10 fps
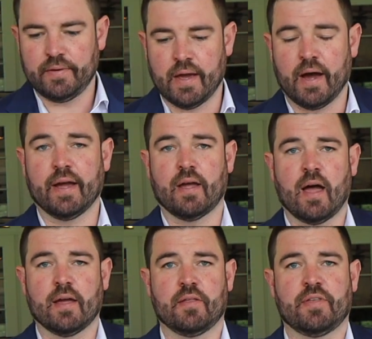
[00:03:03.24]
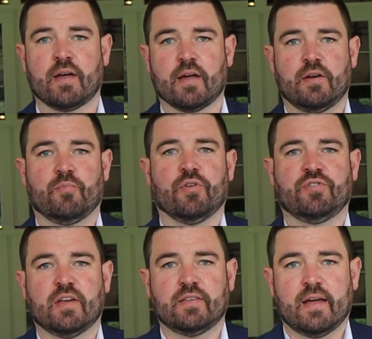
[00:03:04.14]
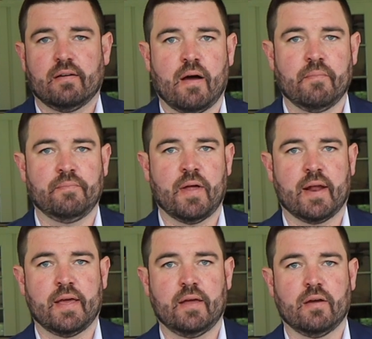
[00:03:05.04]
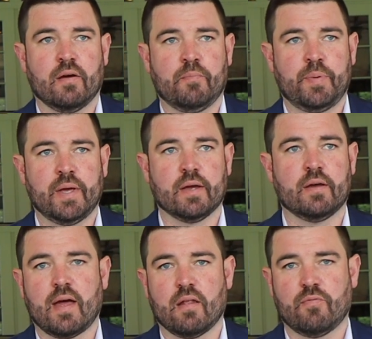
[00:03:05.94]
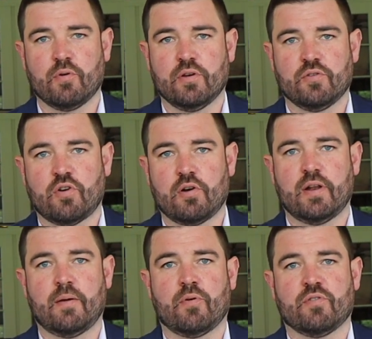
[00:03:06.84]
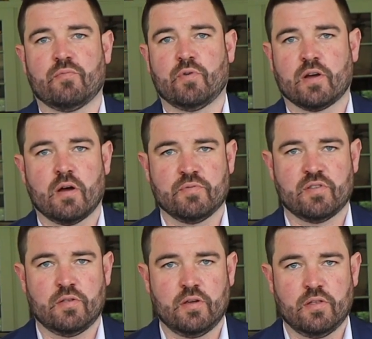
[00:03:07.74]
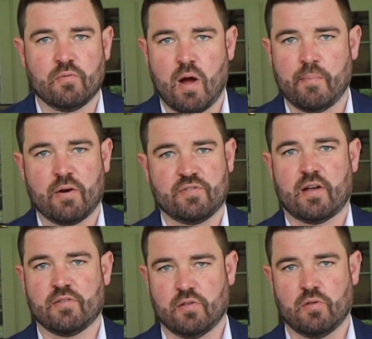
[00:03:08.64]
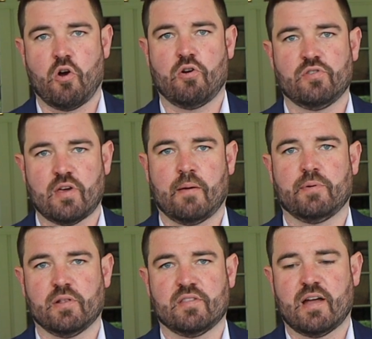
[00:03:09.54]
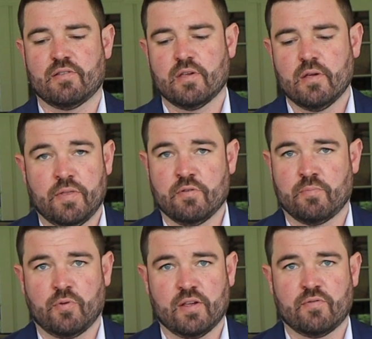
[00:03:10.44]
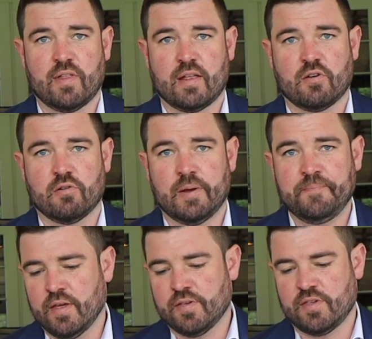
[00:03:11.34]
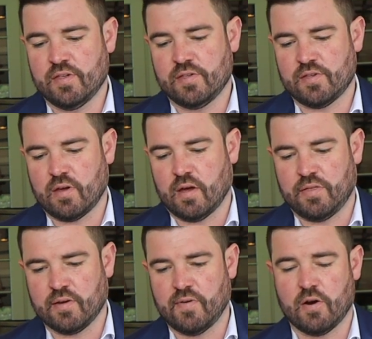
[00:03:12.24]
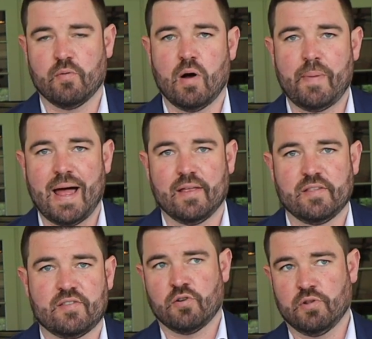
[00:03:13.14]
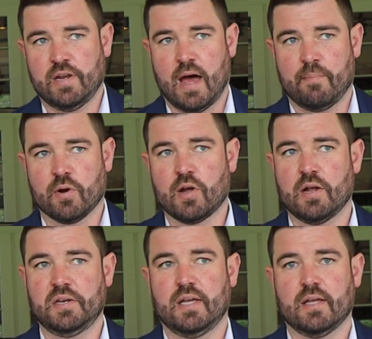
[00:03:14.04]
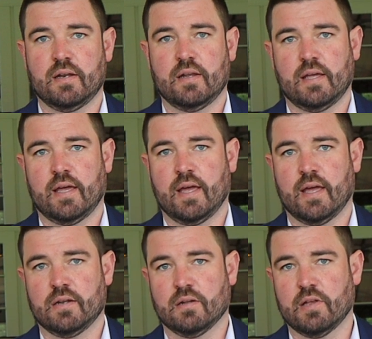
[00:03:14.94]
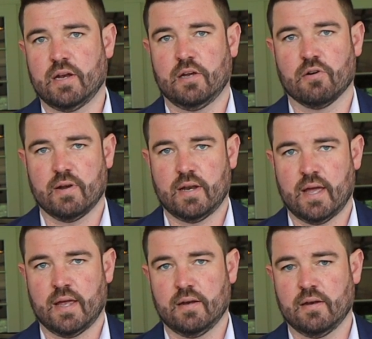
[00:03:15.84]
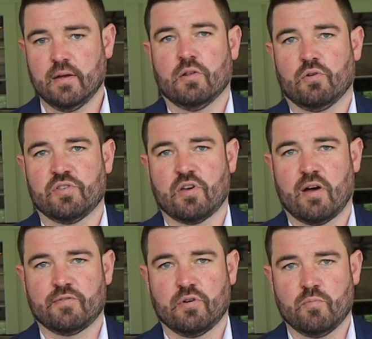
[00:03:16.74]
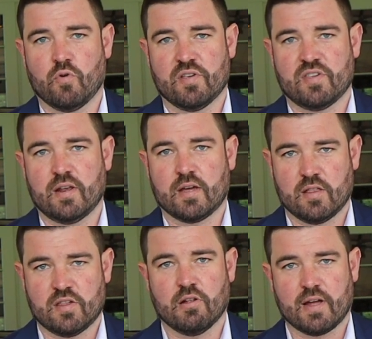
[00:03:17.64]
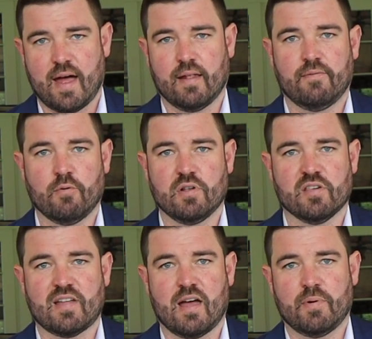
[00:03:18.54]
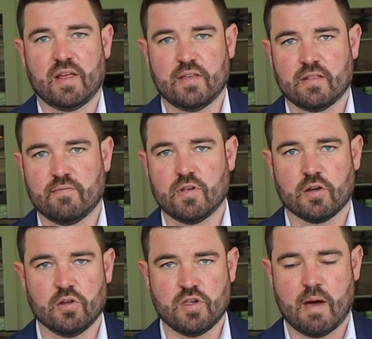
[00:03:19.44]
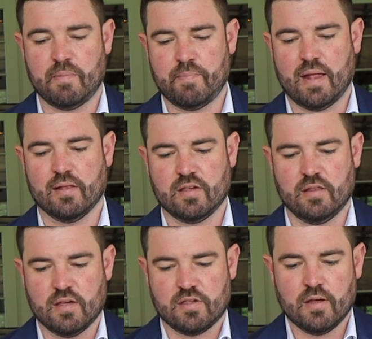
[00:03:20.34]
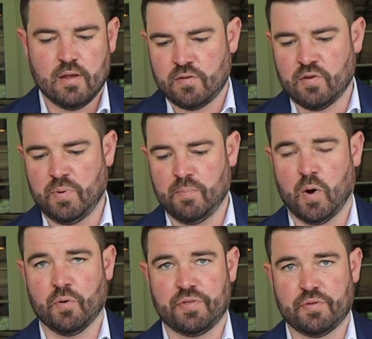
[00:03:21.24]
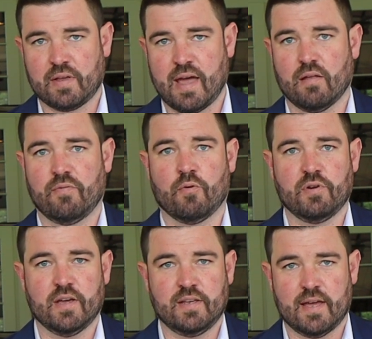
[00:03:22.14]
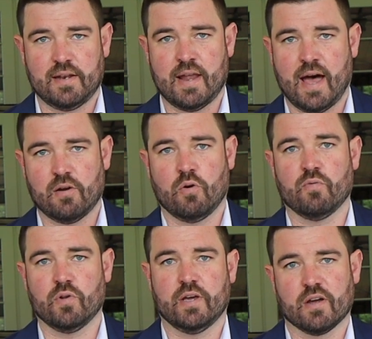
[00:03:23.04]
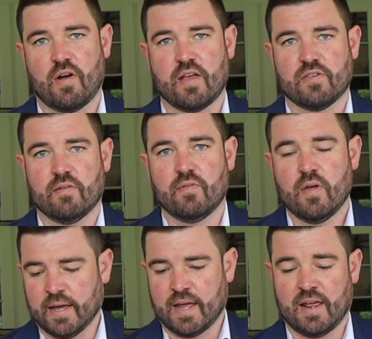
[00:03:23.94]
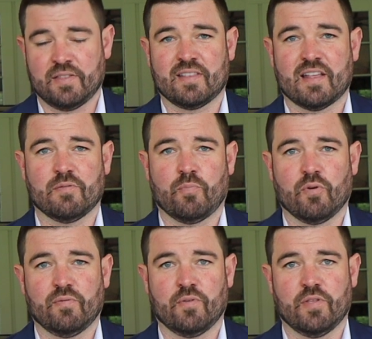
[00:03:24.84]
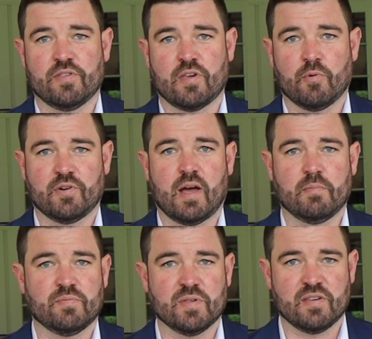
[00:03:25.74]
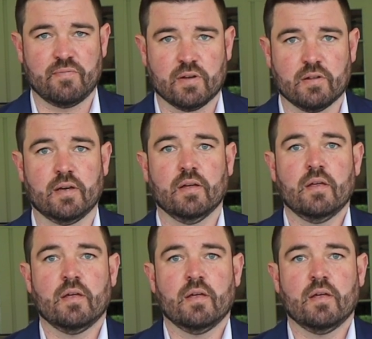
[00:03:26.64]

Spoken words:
Yeah, I think I can appreciate that. I'm not a big California Chardonnay person when it comes to the Rombauer styles, the large opulent styles, and there's a place for that certainly. This is, I think, very well balanced. Certainly not Burgundian and linear and a little softer and more acidic. It's still a California style, but I think they've done a good job in balancing this to be both California yet not overly aggressive. And again, I think that's important for the summertime specifically.